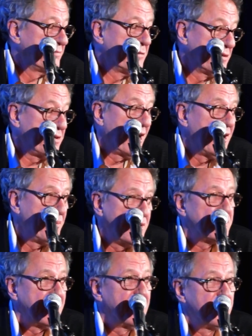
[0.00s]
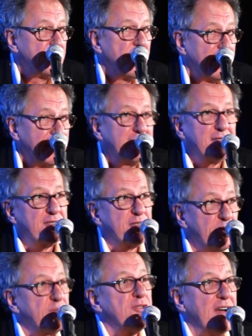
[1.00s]
the time I started running the
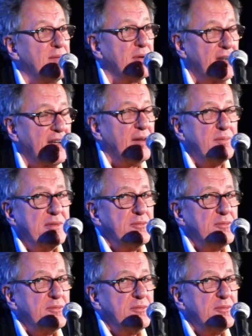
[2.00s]
school drama club.